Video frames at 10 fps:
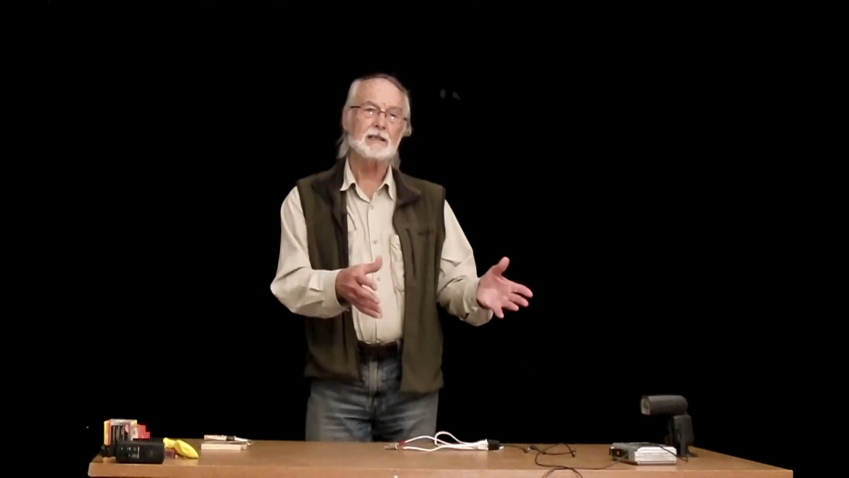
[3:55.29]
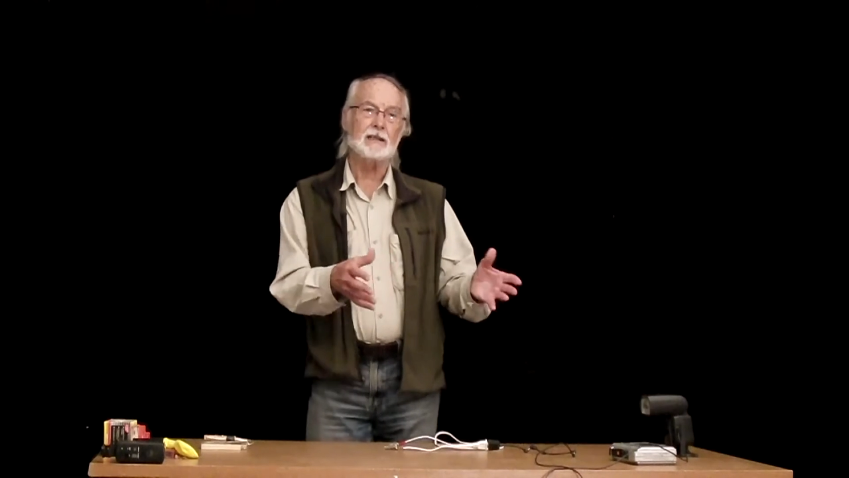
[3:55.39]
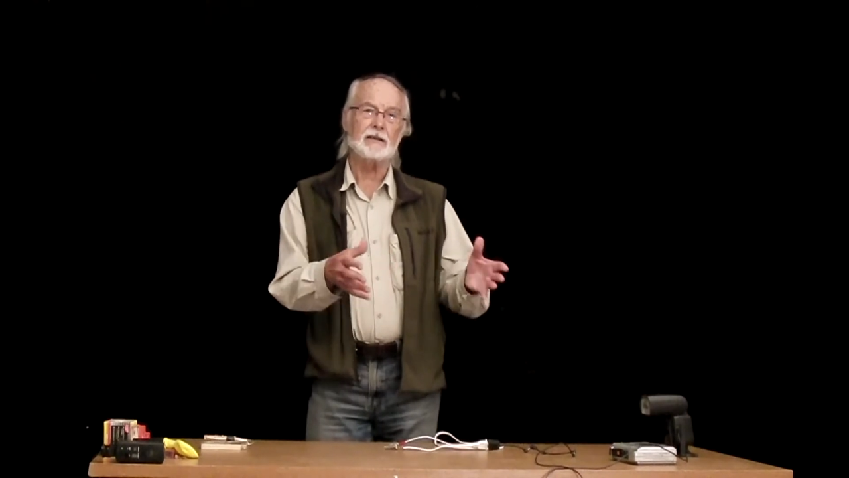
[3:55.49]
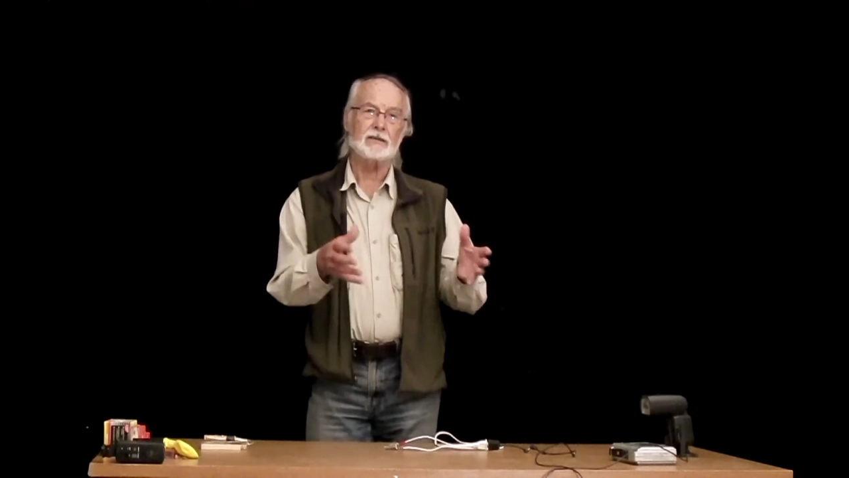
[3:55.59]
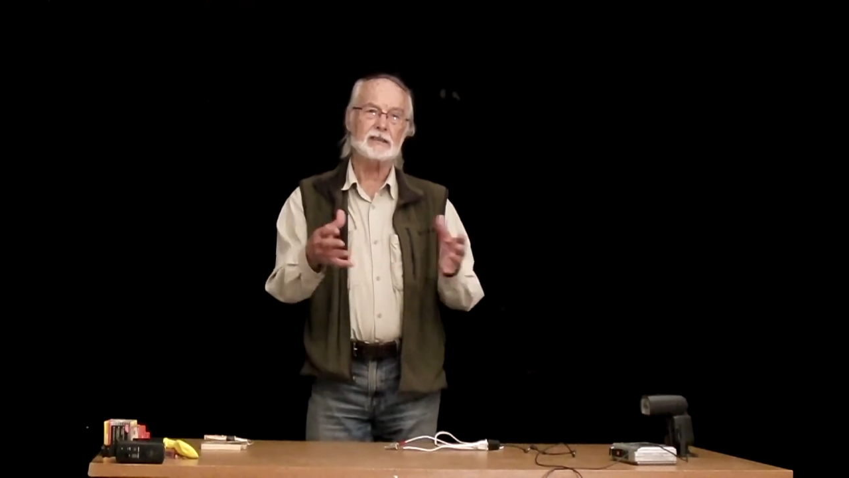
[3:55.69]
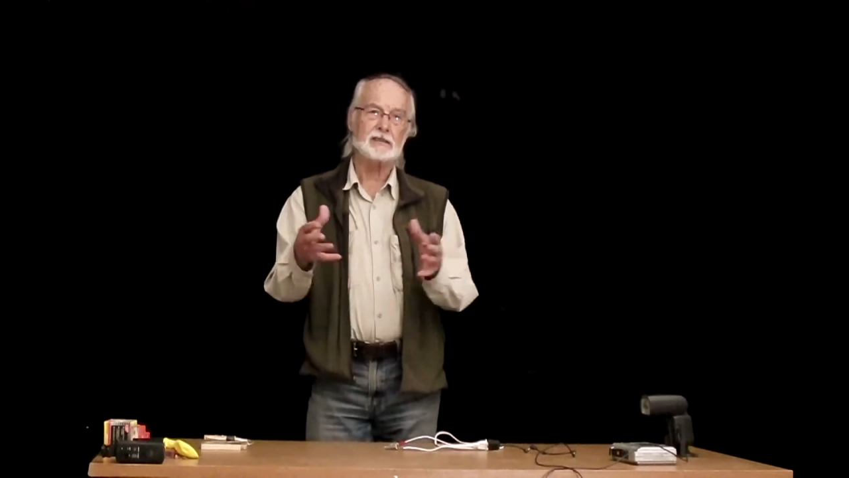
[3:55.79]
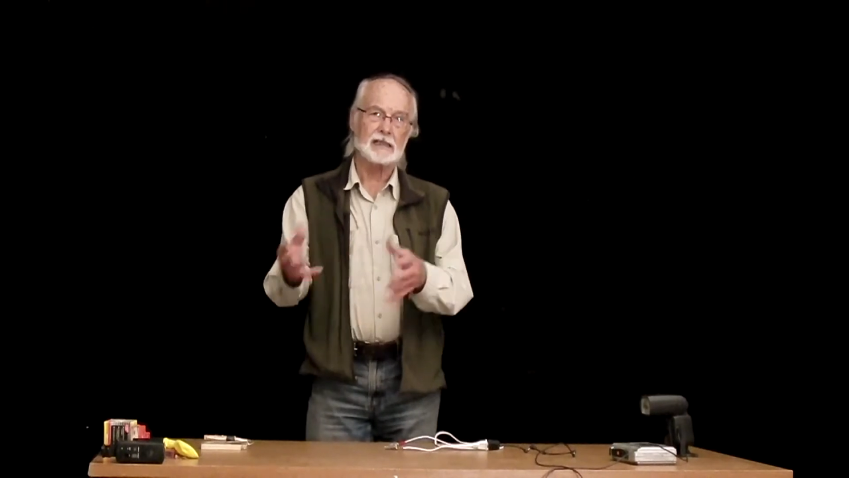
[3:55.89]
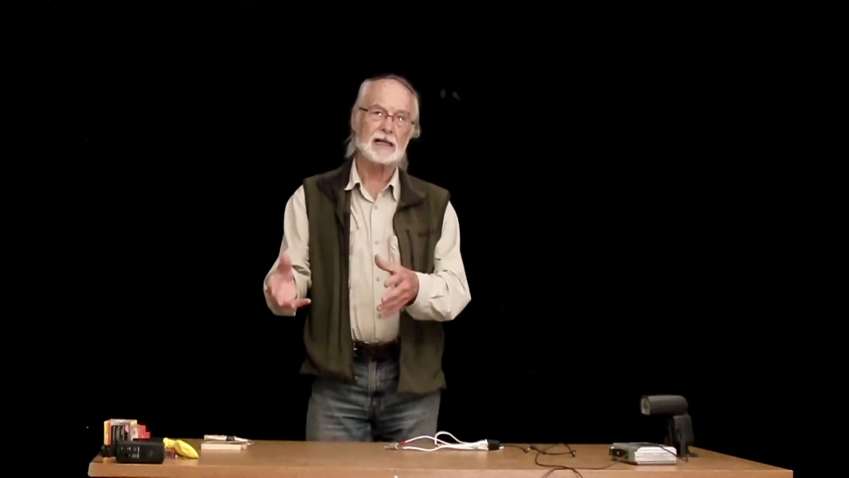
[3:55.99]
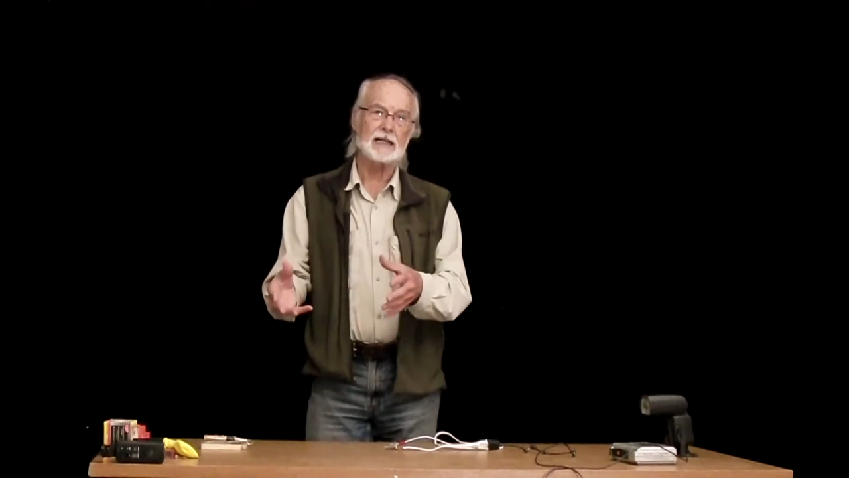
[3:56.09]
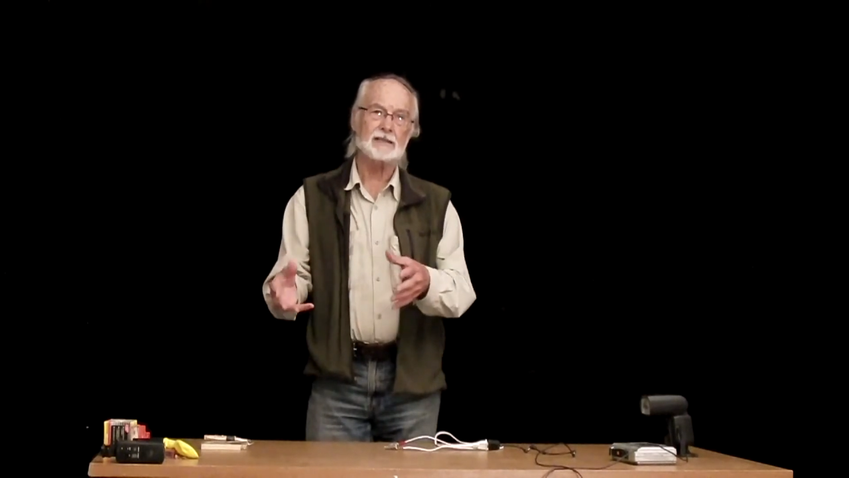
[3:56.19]
of the
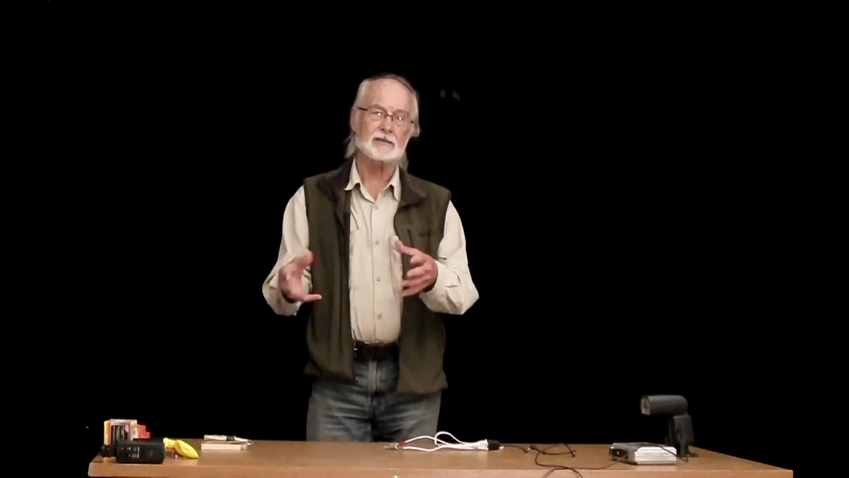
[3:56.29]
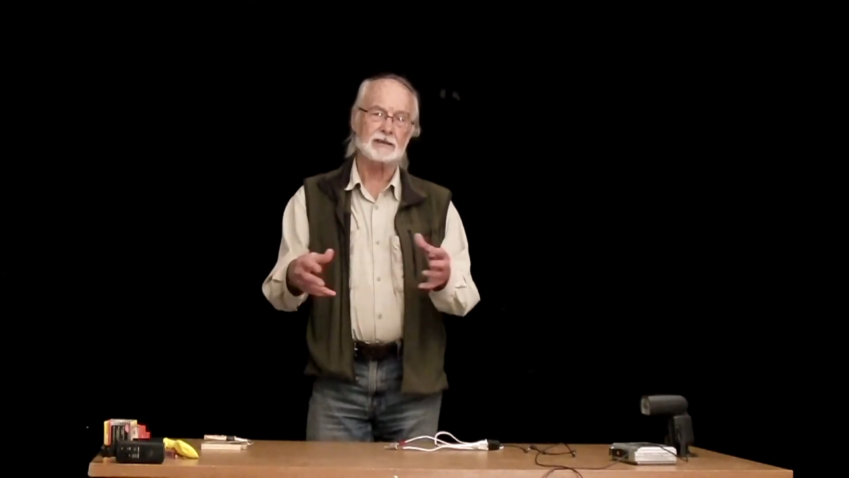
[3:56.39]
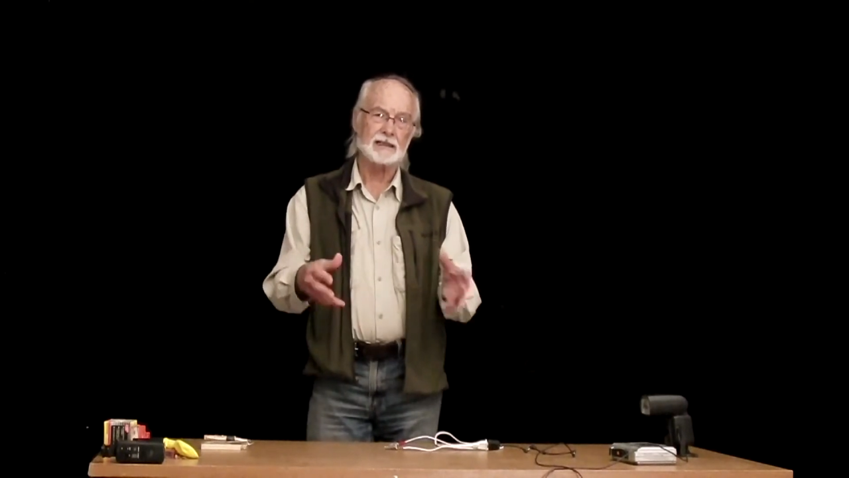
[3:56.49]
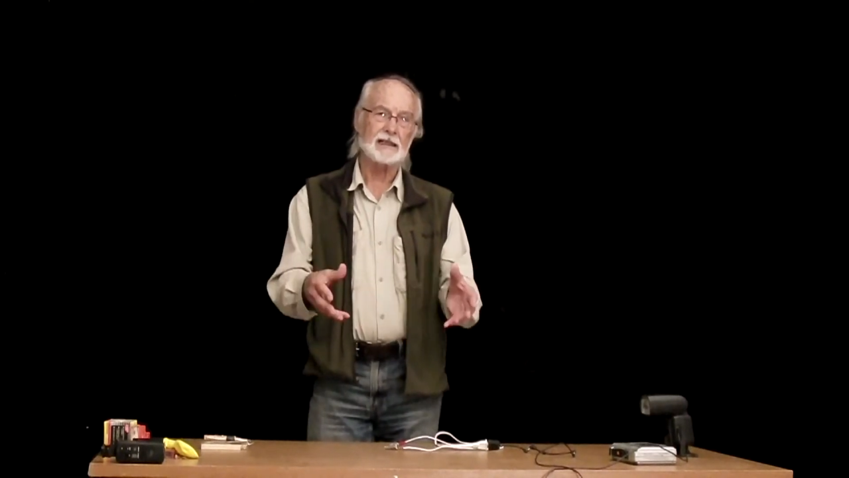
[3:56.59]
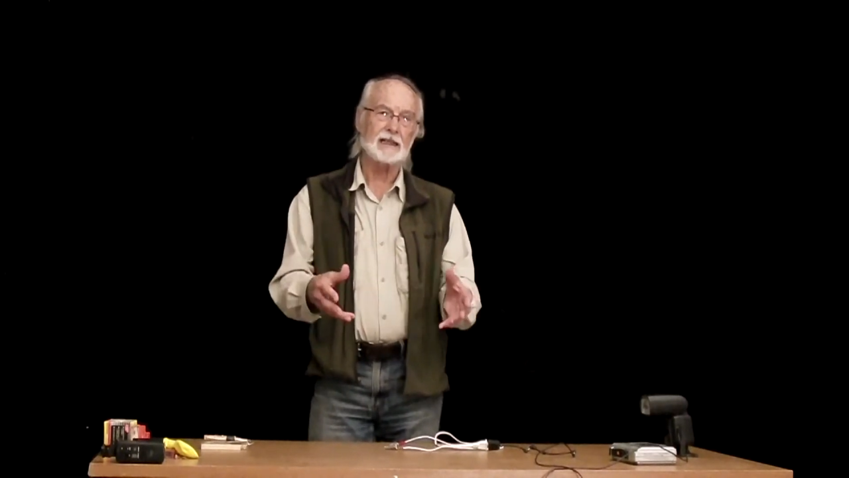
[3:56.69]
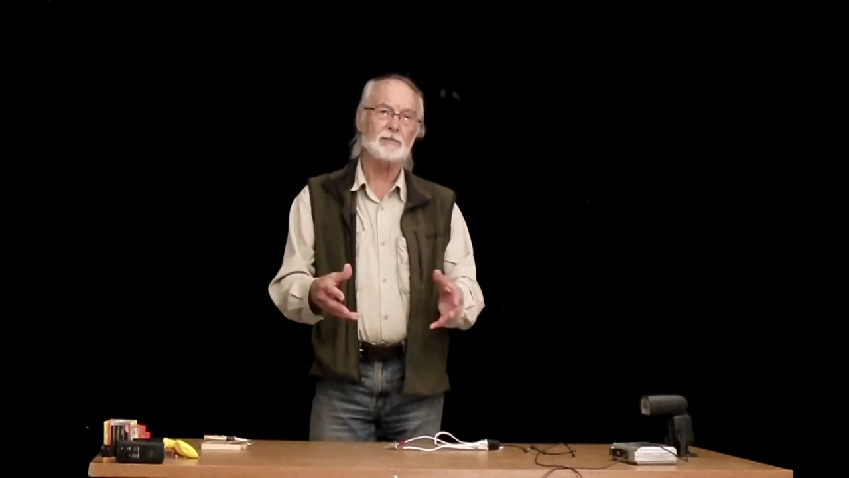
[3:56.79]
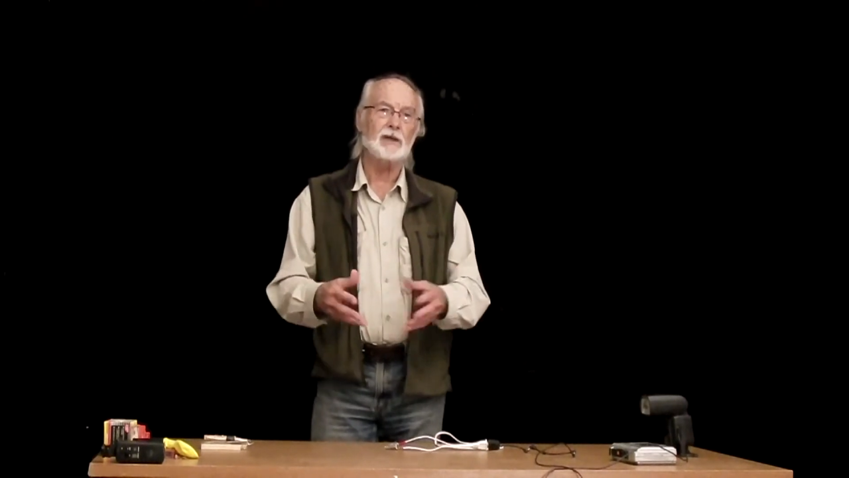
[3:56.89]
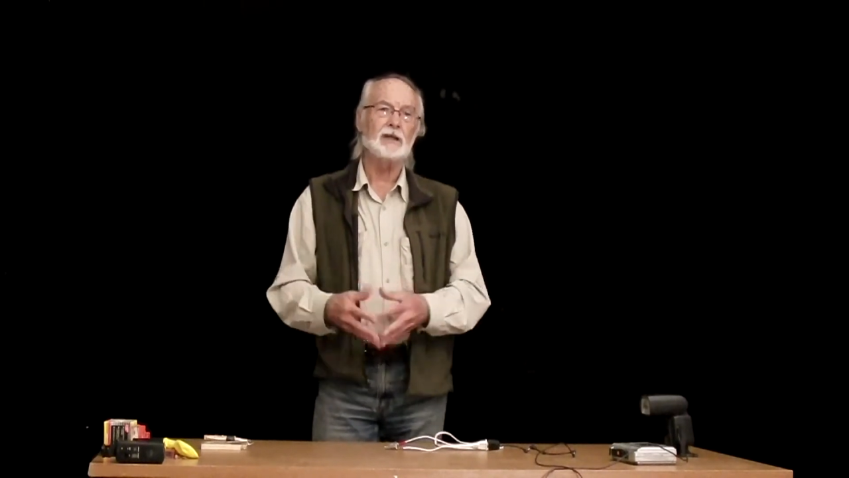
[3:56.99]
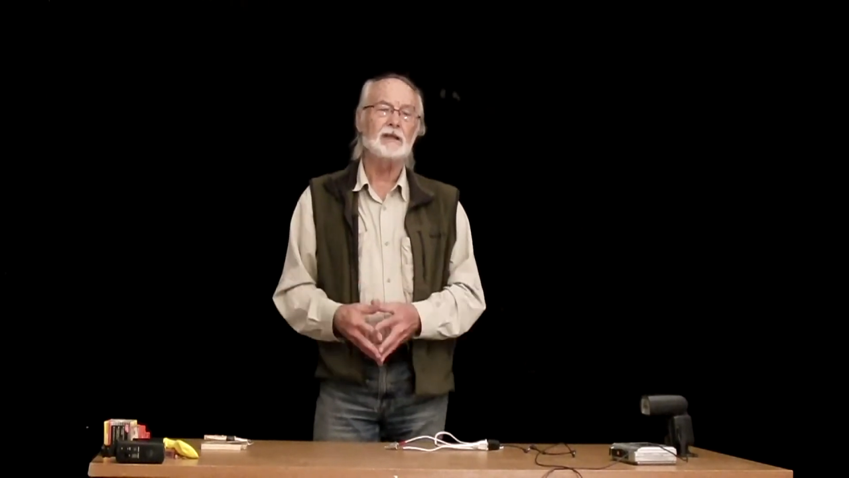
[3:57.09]
size or time